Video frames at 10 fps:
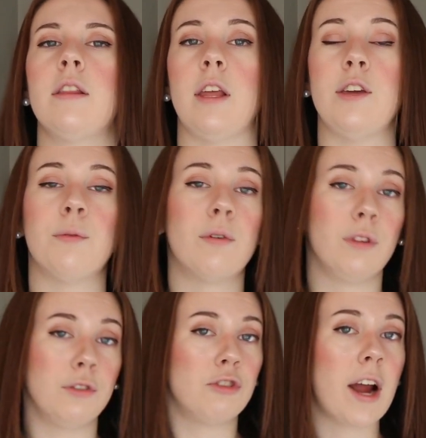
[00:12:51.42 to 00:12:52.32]
then you won't
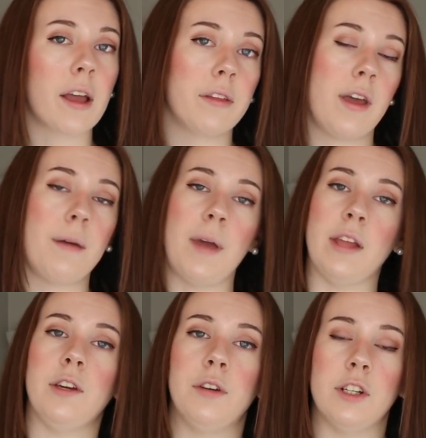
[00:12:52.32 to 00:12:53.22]
lose track of them
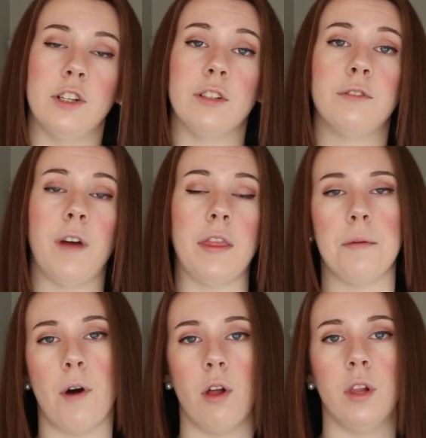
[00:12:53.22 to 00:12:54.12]
and you can just find
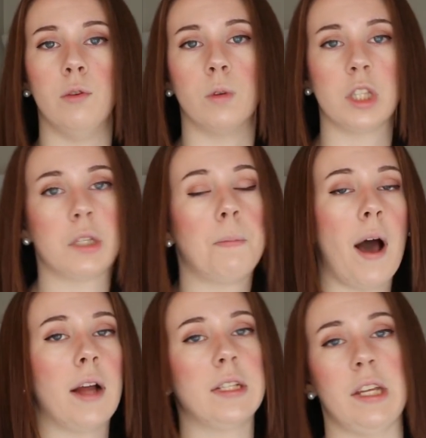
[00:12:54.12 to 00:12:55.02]
them all in one
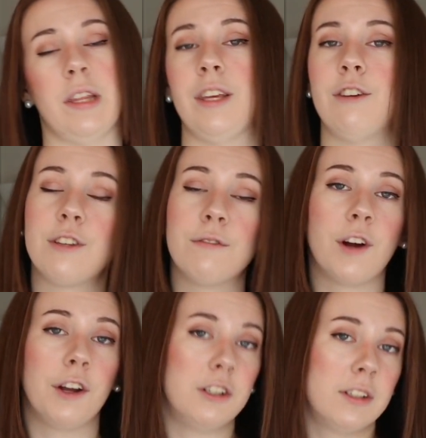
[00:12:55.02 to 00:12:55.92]
spot and then use them for
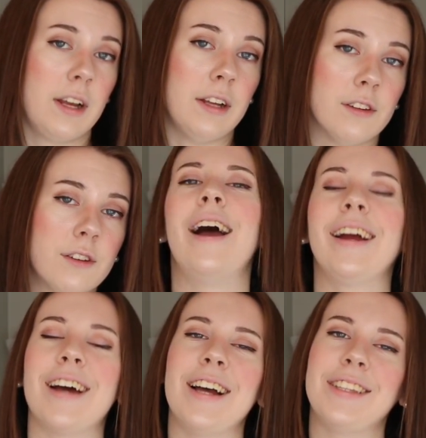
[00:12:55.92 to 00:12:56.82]
all your designs. All
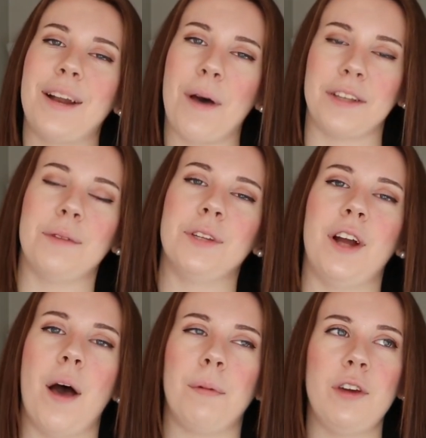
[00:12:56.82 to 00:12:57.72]
right, guys, that about sums it
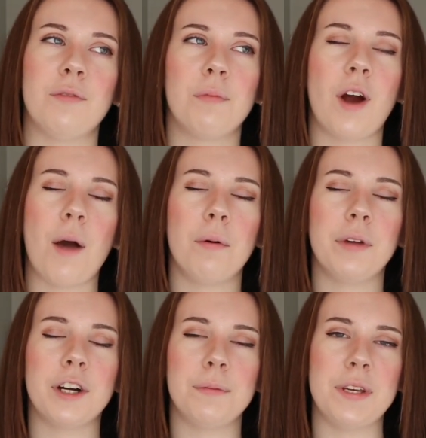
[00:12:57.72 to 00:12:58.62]
up. You've
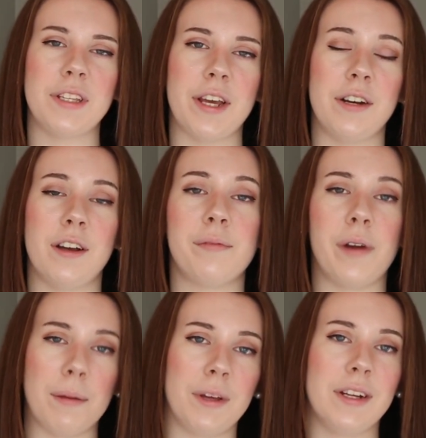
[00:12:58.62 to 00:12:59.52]
probably heard me say it enough,
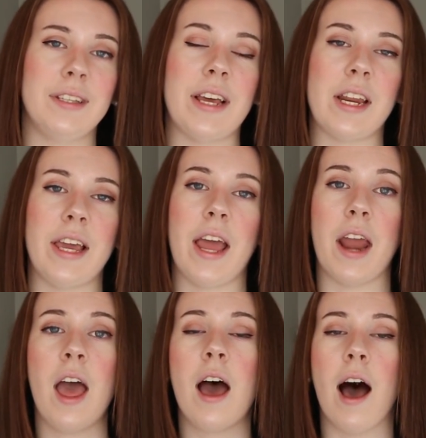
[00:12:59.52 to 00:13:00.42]
but I'm gonna say it
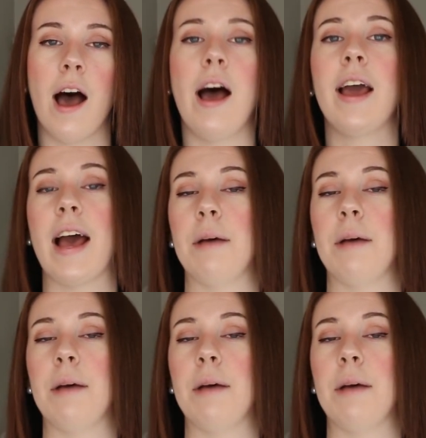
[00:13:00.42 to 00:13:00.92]
again. I